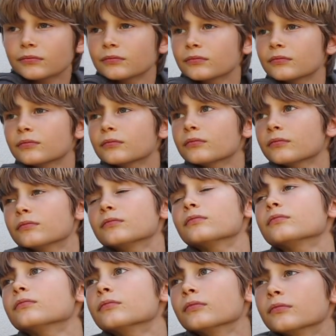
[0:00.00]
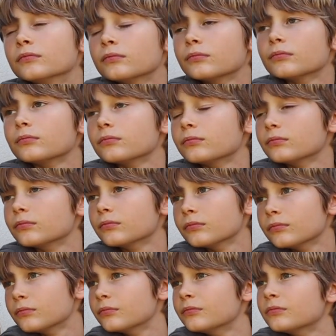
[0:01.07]

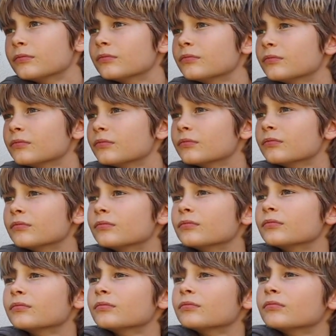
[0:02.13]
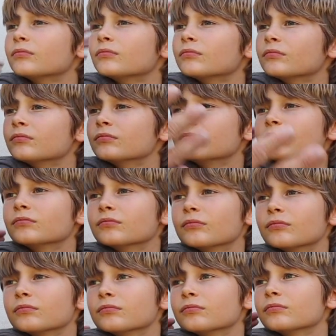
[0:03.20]

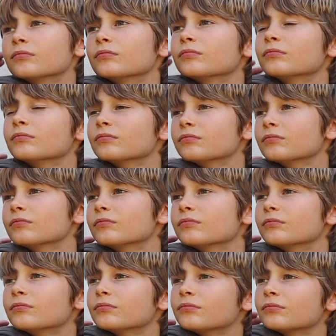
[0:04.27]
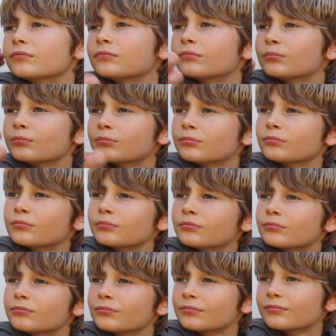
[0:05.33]

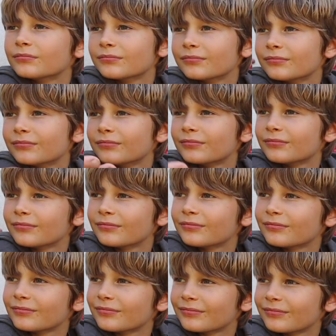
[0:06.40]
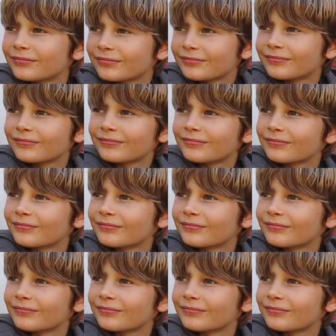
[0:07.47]
No words are spoken by the person on screen.